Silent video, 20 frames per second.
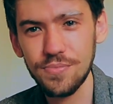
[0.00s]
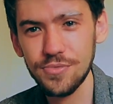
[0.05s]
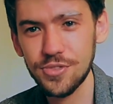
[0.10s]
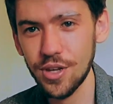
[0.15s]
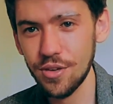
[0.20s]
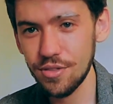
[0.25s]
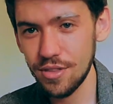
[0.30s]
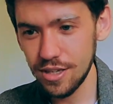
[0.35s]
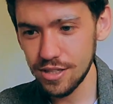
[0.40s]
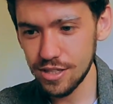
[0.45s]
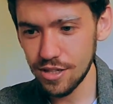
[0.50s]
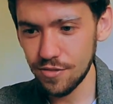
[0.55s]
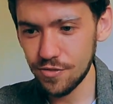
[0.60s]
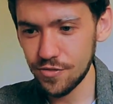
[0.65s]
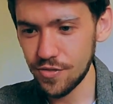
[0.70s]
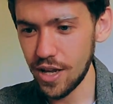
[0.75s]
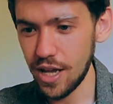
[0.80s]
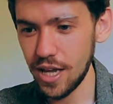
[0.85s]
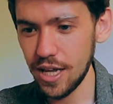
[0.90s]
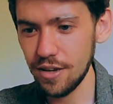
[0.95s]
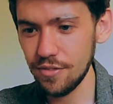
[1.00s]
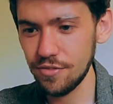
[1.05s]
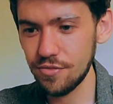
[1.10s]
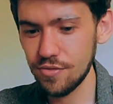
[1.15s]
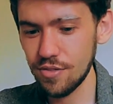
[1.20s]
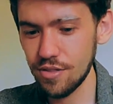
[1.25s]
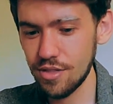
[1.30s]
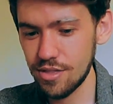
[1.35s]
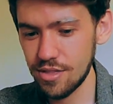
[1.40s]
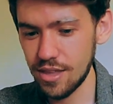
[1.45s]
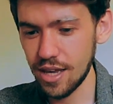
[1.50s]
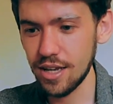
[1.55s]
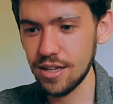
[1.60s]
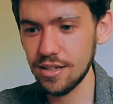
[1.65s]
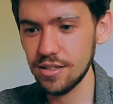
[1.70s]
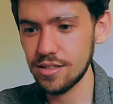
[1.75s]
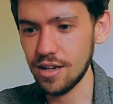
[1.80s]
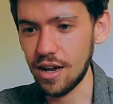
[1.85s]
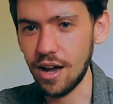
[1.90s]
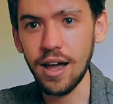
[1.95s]
So these are 5
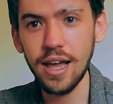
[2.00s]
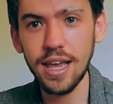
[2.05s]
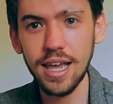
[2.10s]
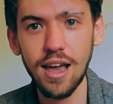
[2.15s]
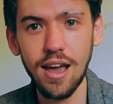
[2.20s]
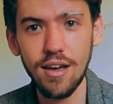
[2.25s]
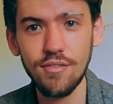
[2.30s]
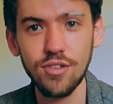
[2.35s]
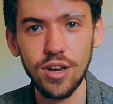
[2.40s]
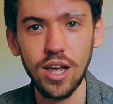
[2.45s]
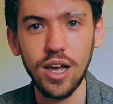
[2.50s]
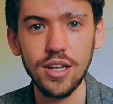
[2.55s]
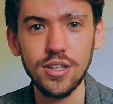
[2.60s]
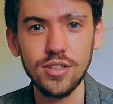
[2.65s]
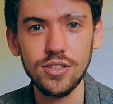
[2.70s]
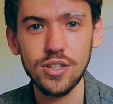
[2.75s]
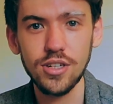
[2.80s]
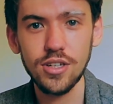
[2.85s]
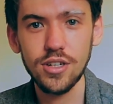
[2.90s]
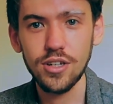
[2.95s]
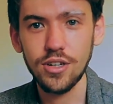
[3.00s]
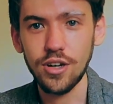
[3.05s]
things I have learnt